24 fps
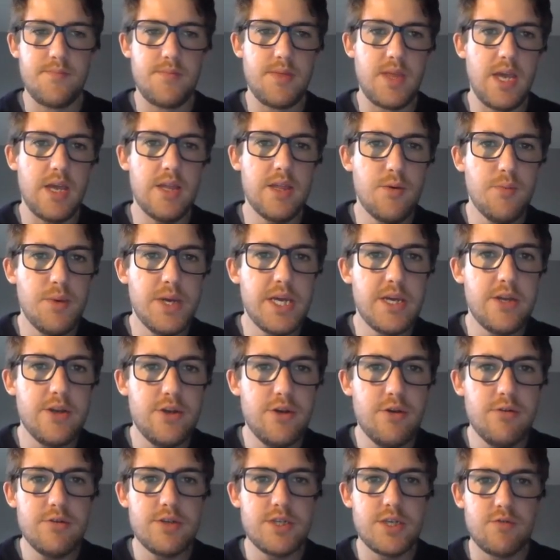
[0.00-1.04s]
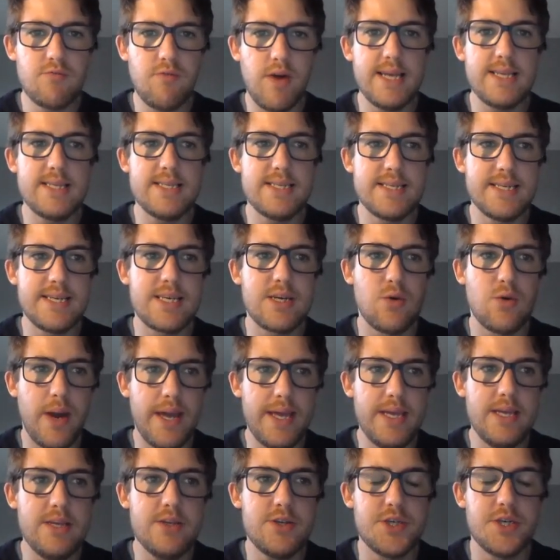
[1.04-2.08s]
that we can use to write an
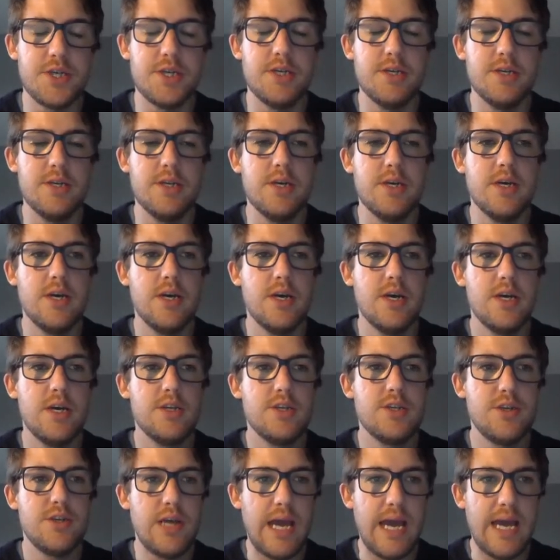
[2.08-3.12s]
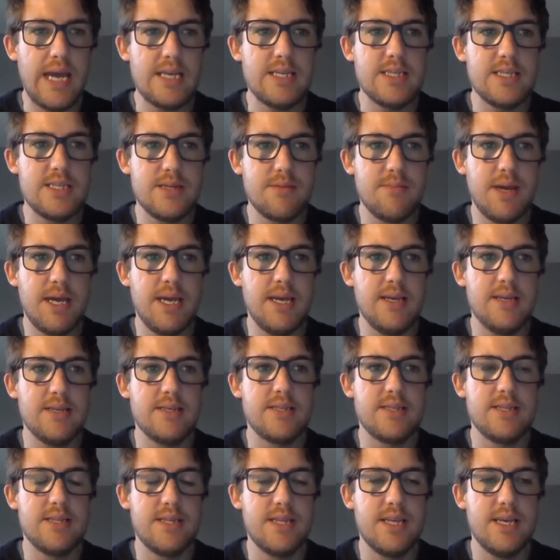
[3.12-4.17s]
equation to
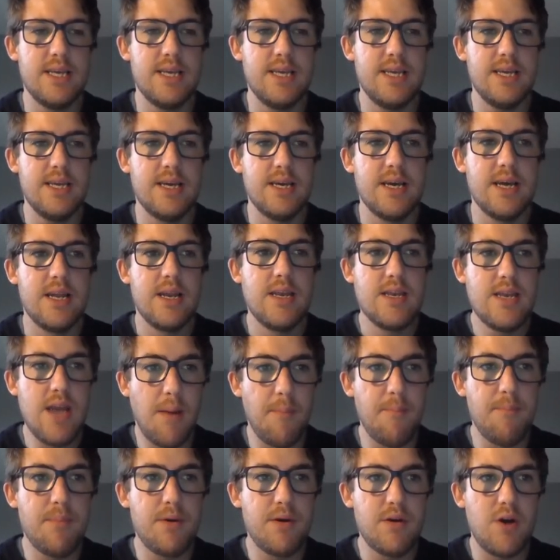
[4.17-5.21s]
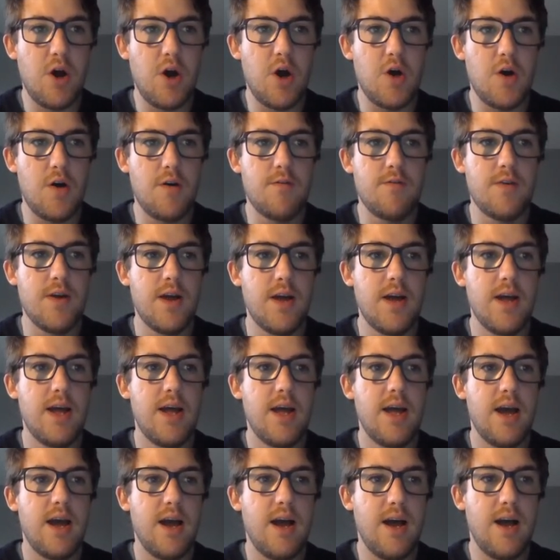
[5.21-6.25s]
estimate the number of
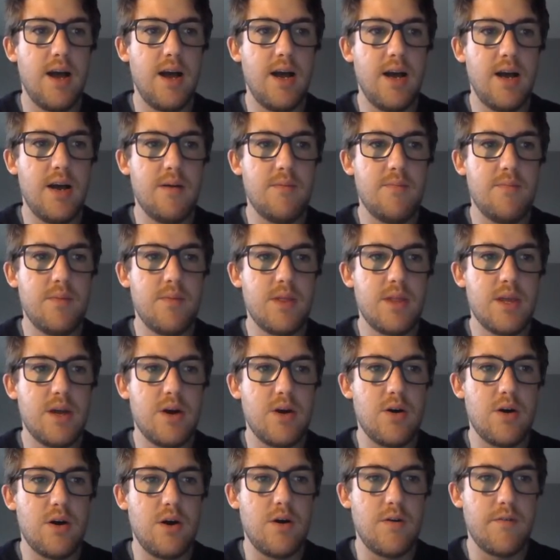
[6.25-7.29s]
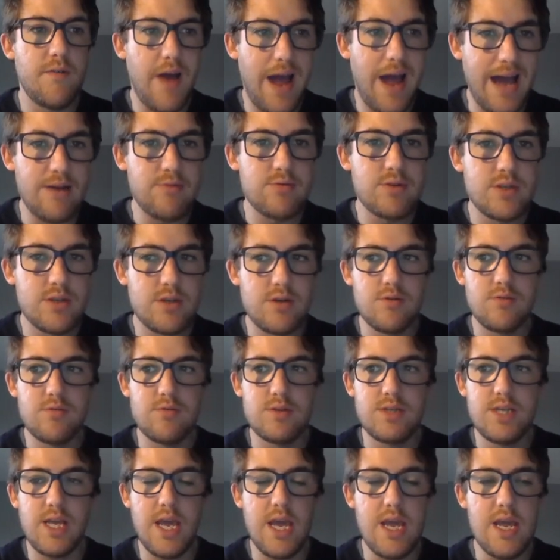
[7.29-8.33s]

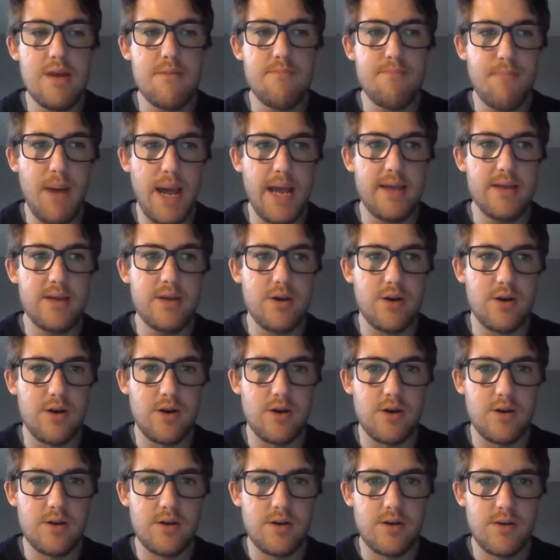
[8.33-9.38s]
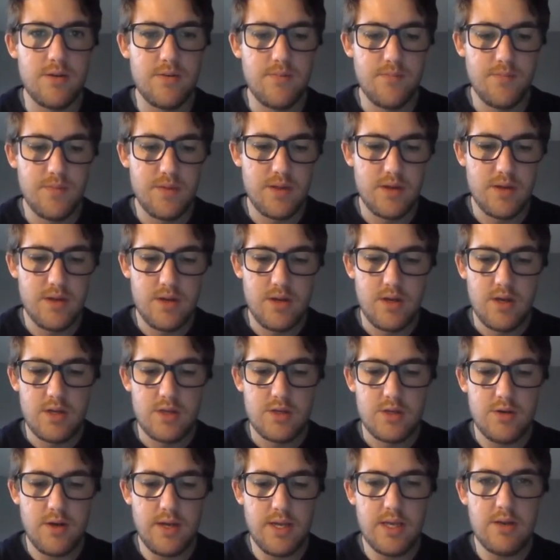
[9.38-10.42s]
households in Bangkok.
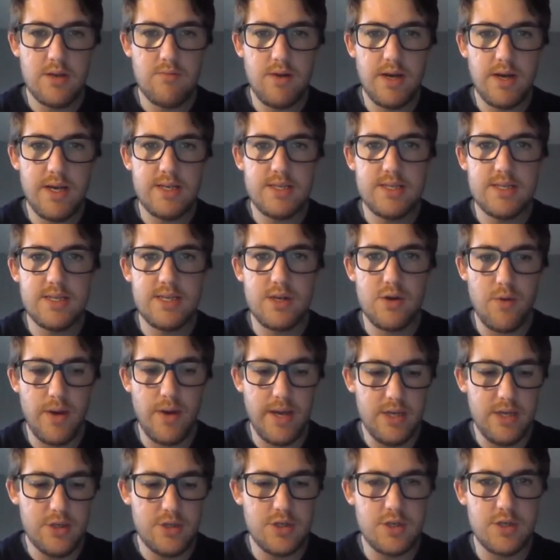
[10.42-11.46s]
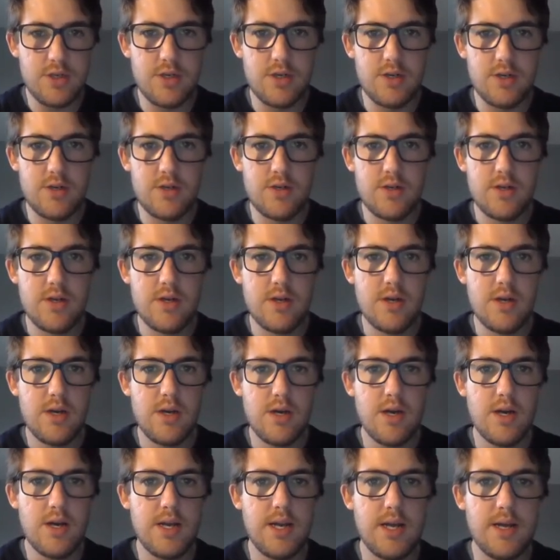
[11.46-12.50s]
So I can write an equation,
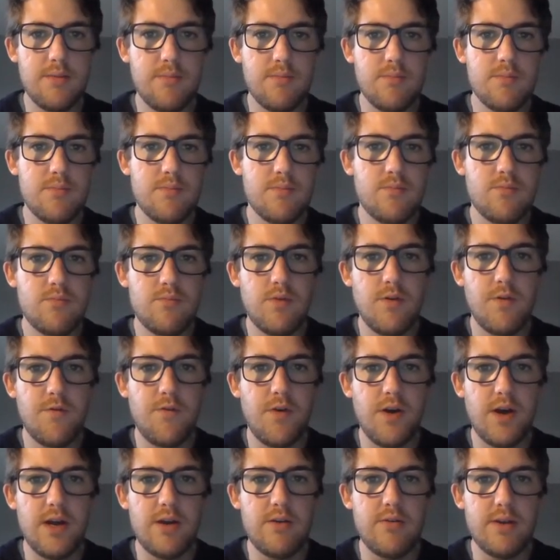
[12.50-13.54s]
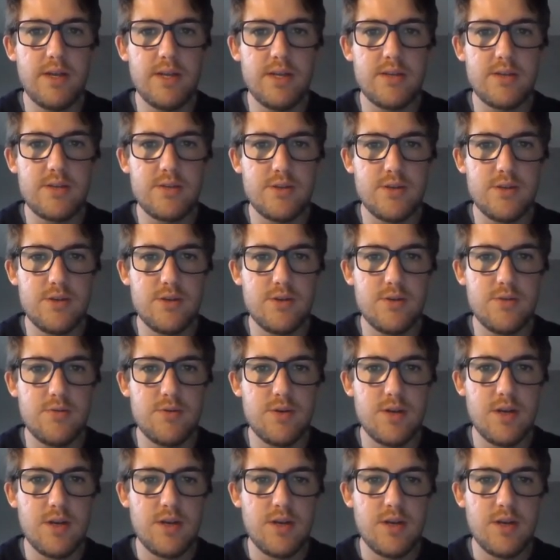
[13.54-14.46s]
and I'm referring to